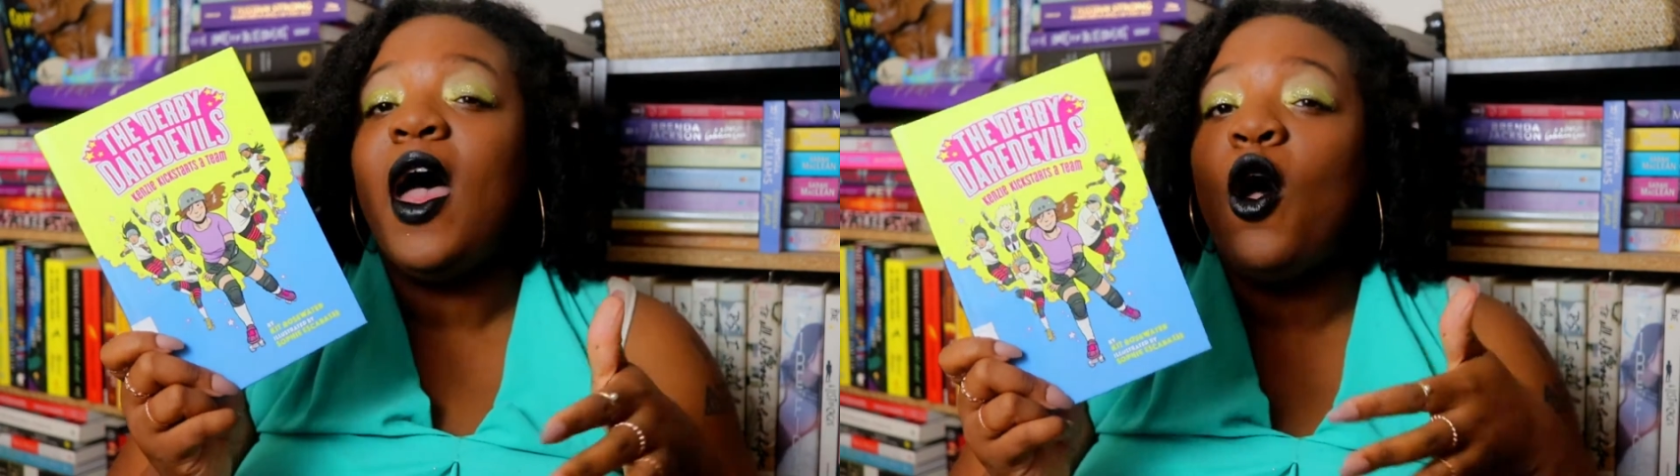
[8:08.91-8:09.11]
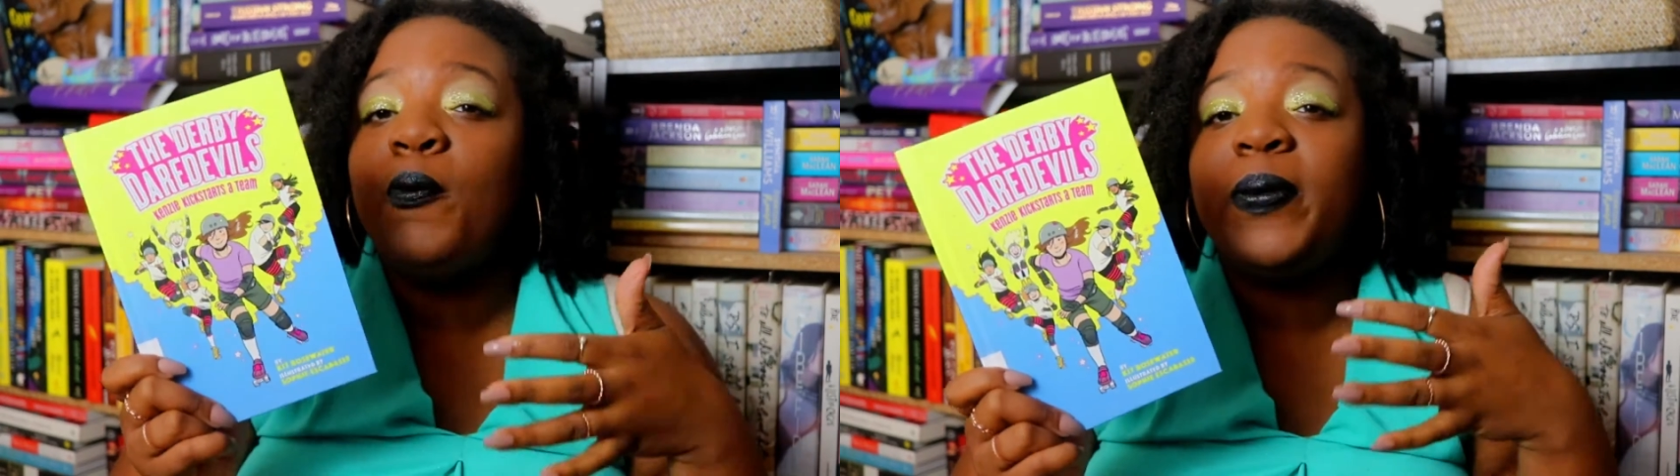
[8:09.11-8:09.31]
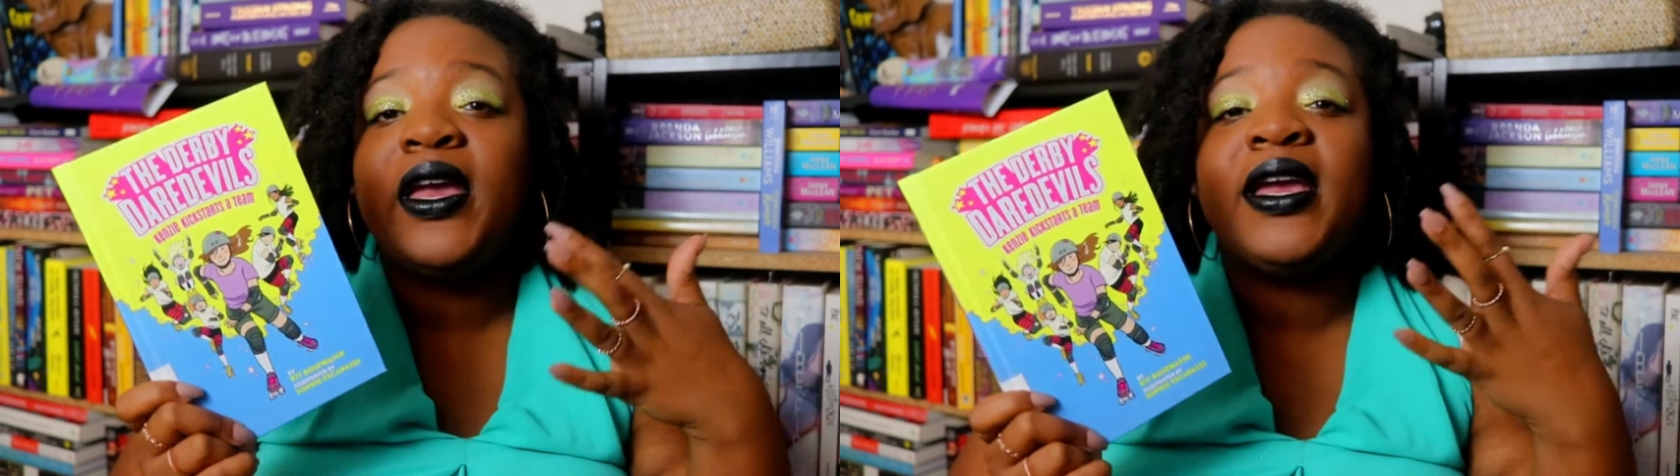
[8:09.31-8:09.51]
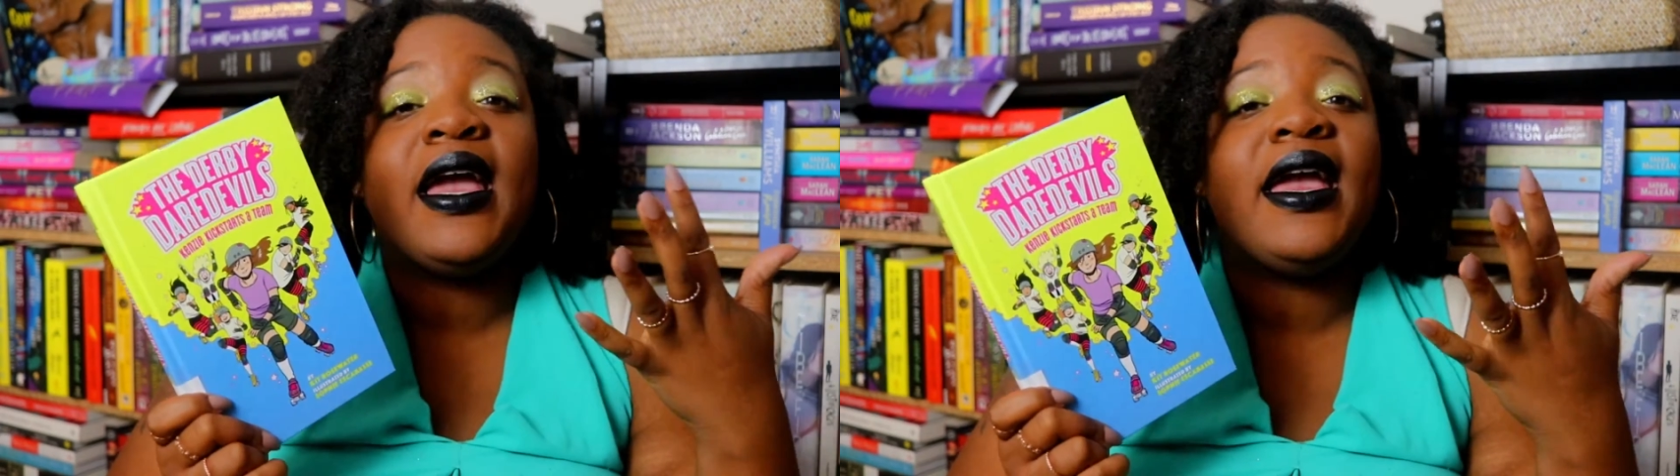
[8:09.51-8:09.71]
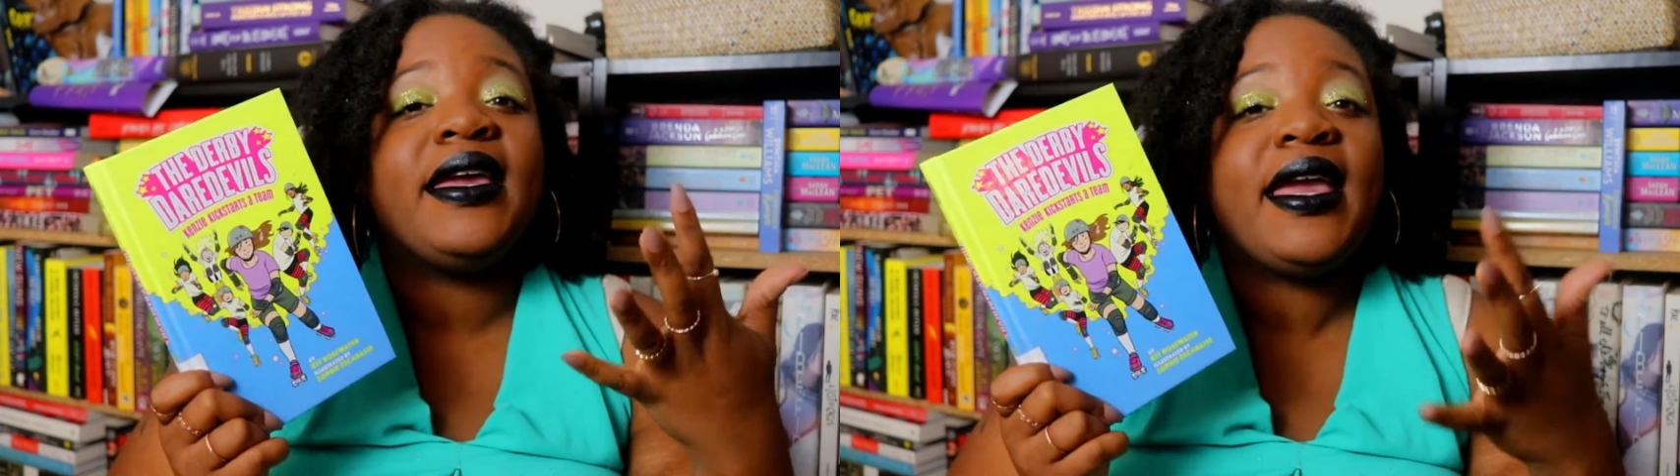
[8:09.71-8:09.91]

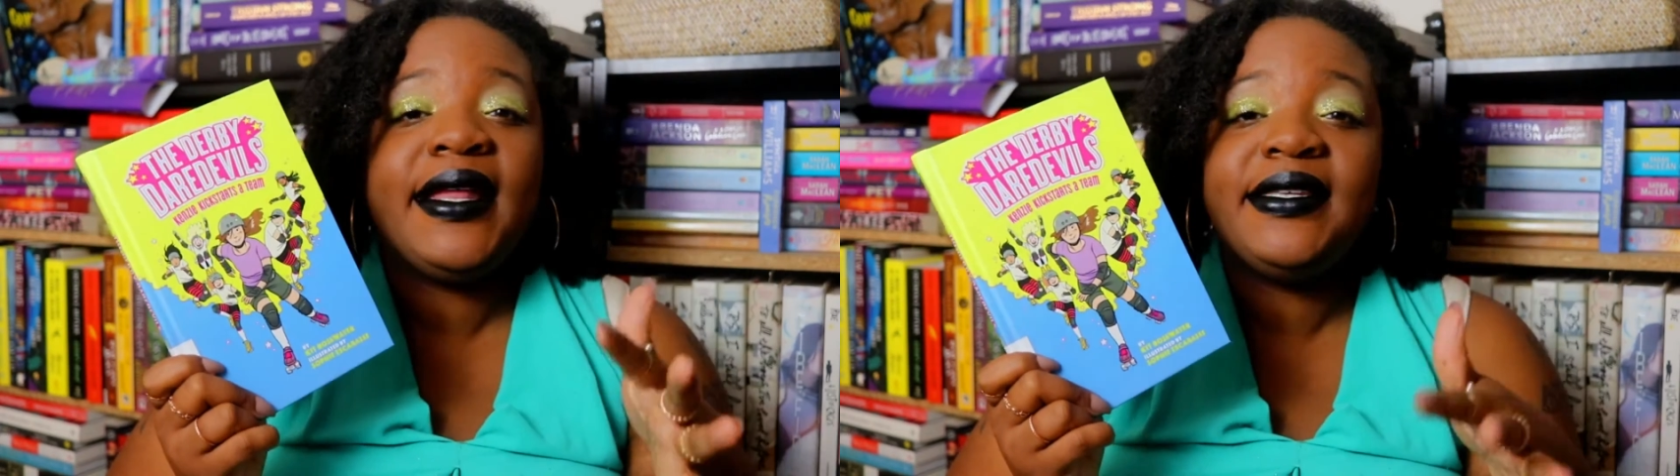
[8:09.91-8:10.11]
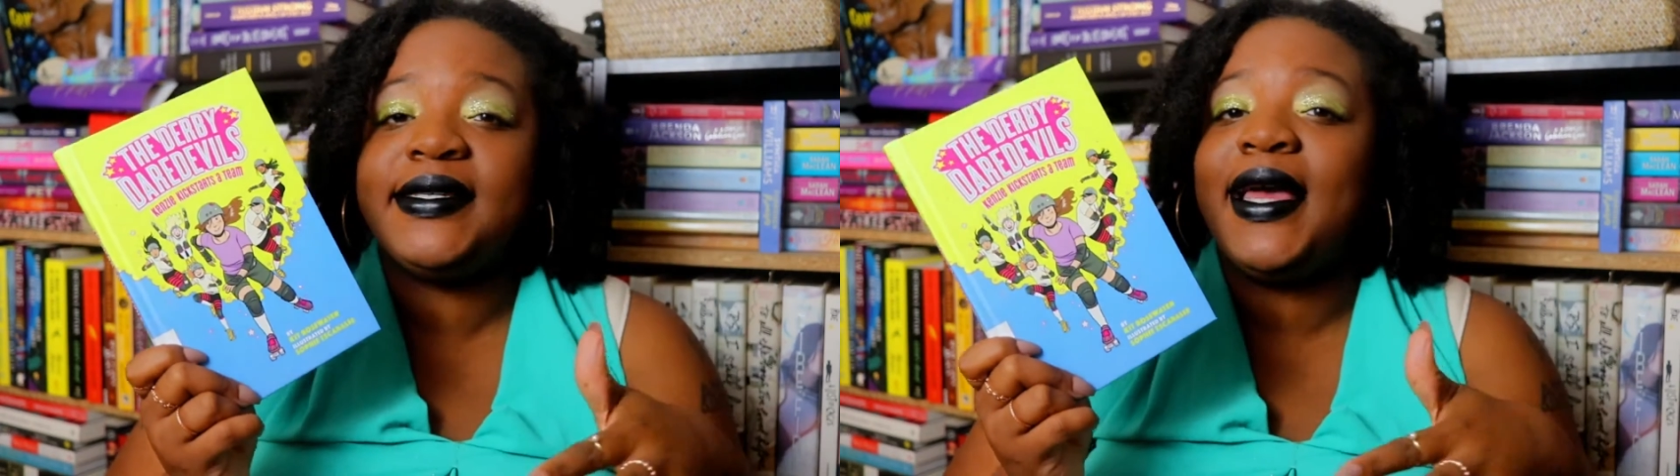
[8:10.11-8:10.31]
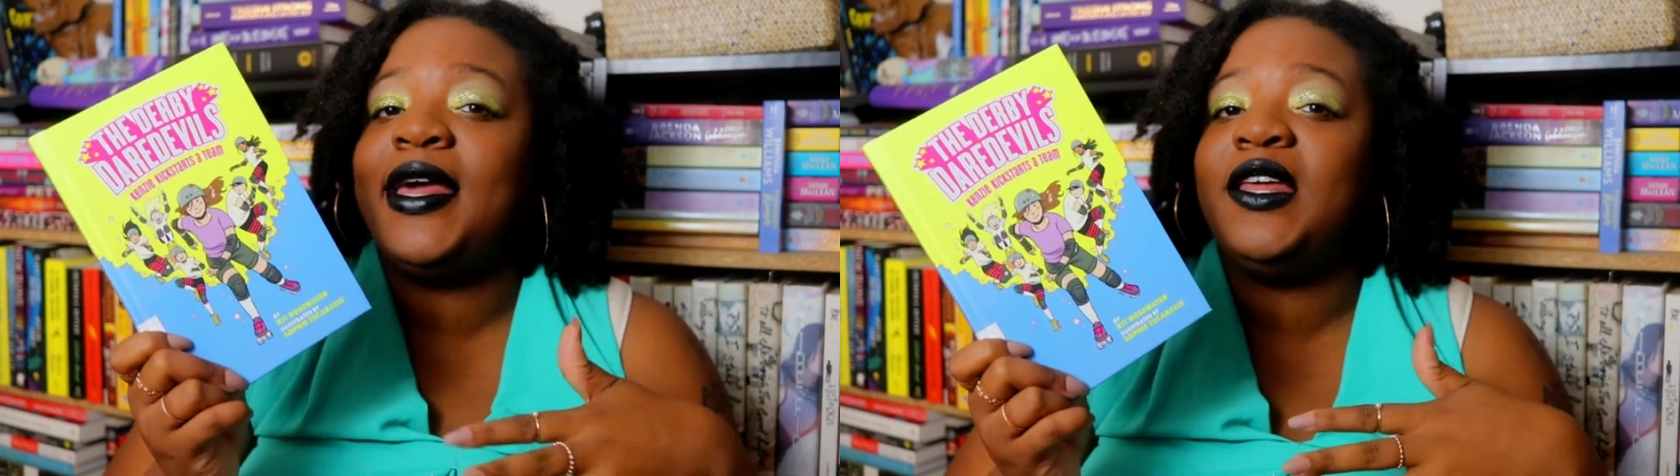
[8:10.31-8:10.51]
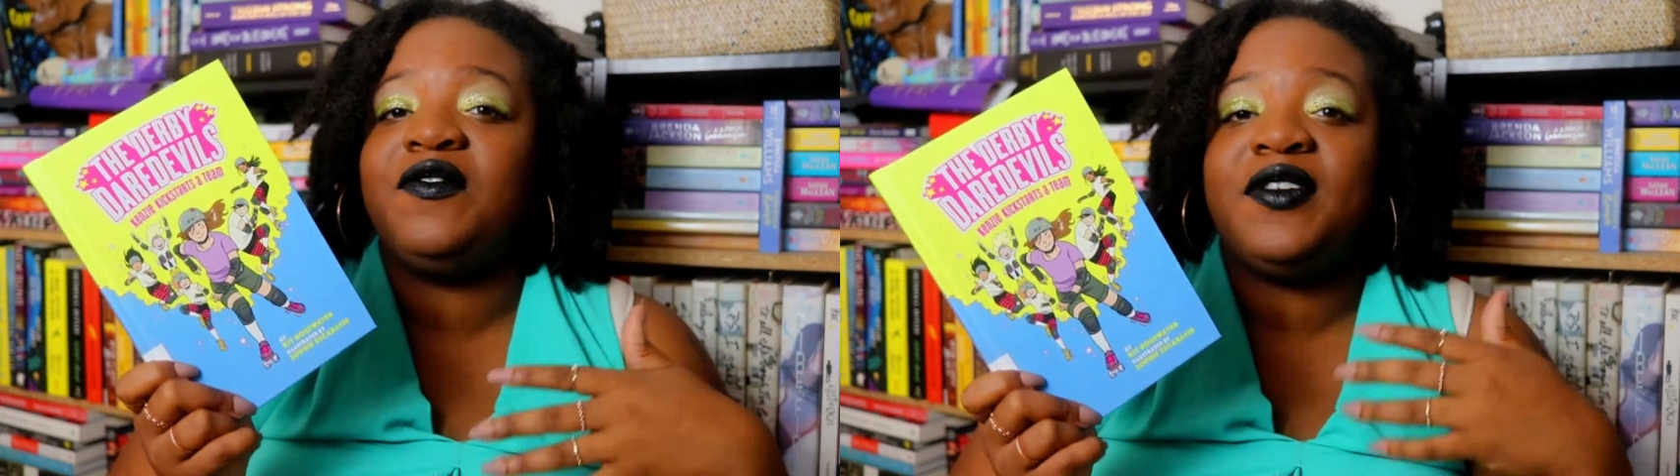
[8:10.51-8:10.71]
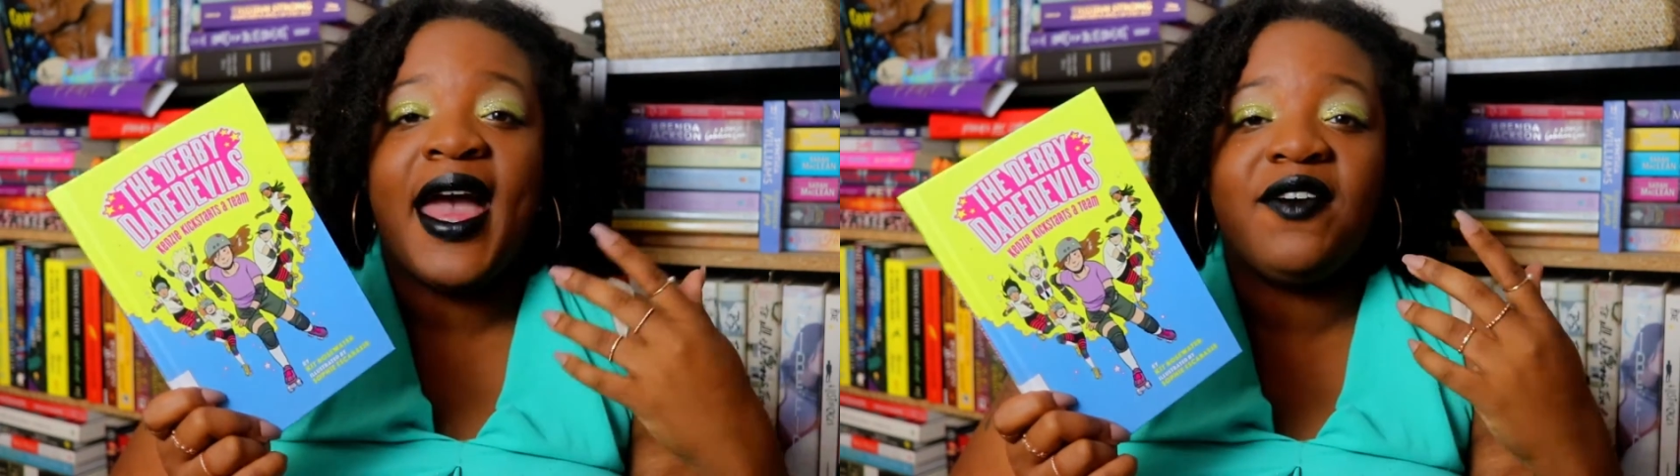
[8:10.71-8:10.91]
helping kids kind
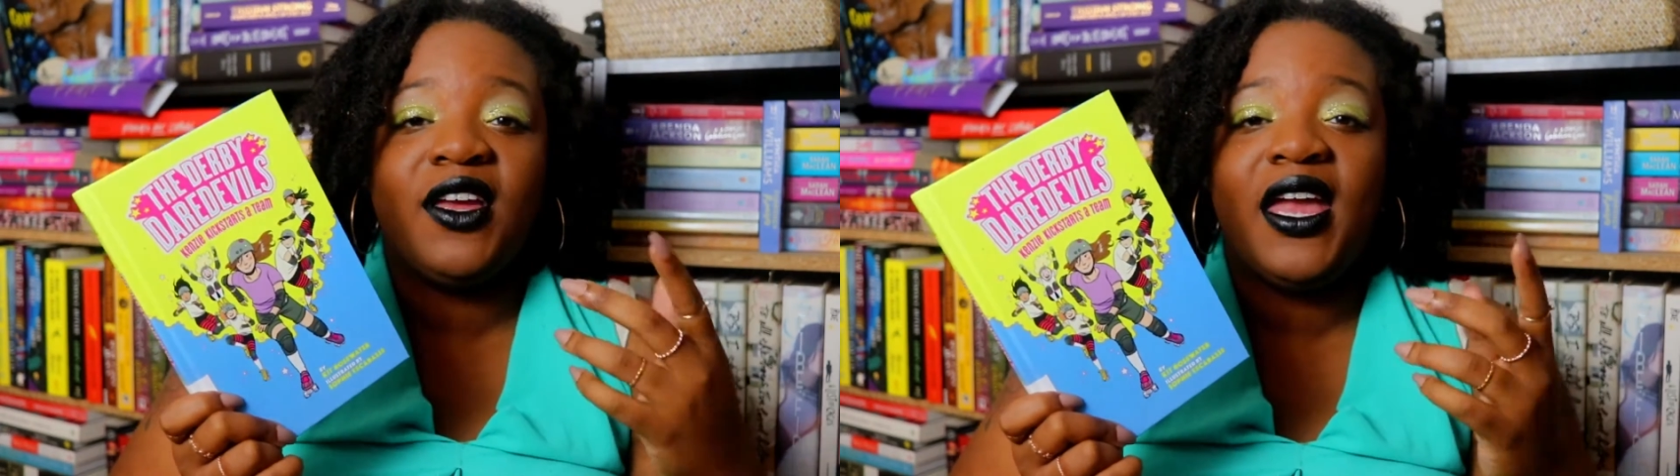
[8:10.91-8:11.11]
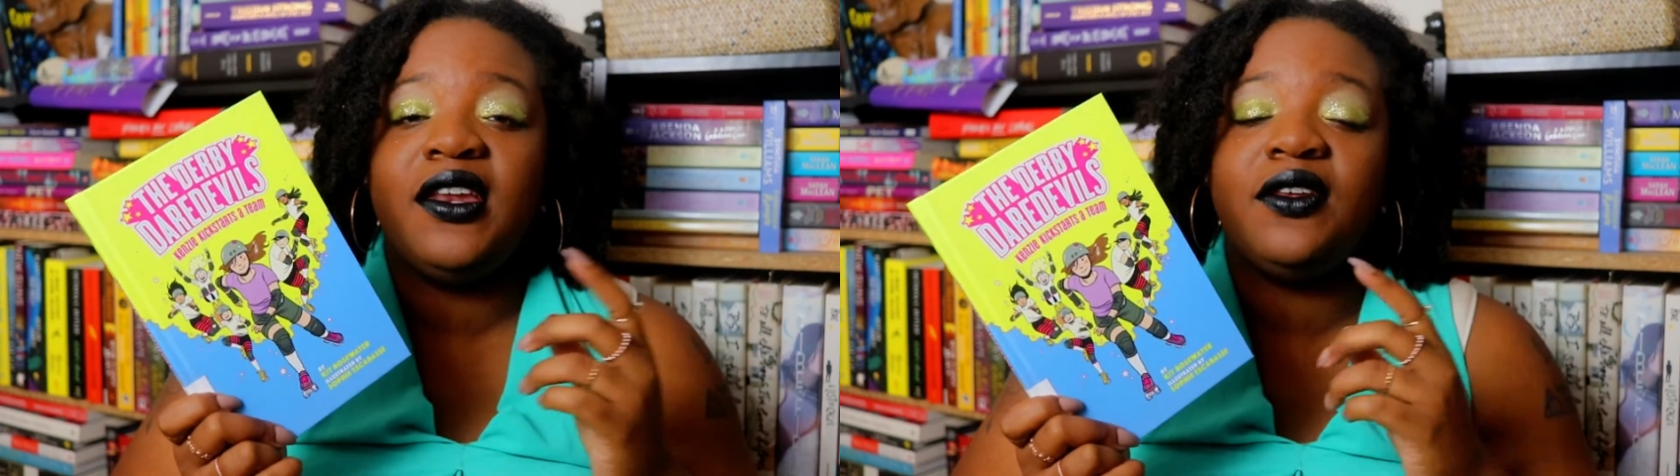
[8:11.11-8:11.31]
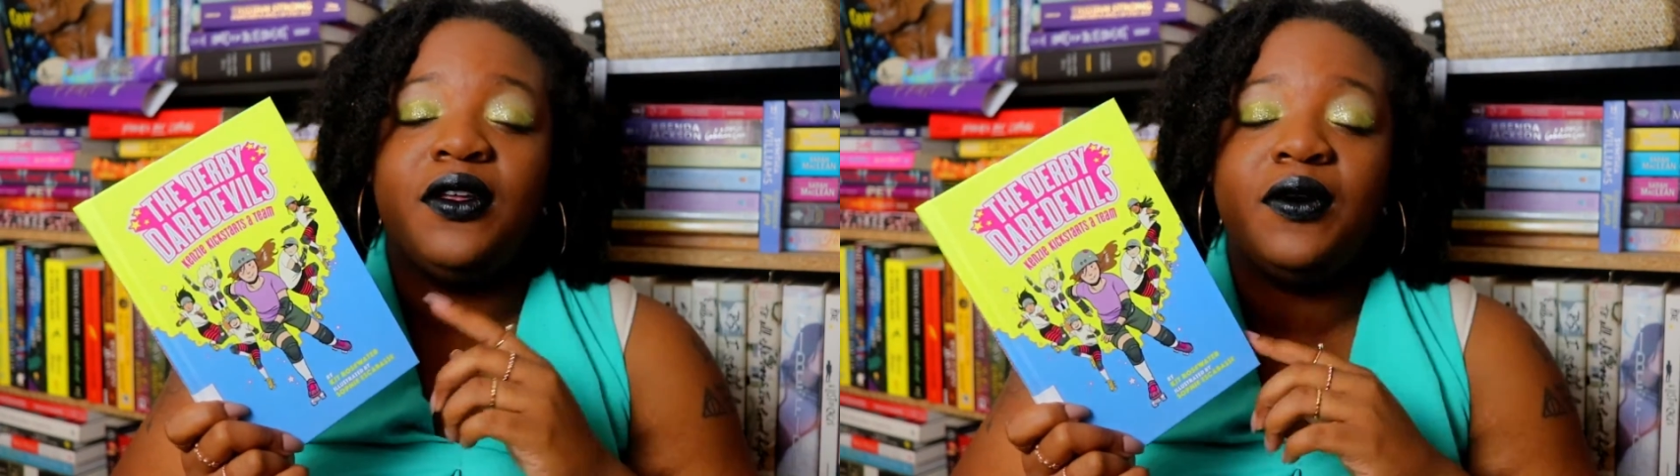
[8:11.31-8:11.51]
of navigate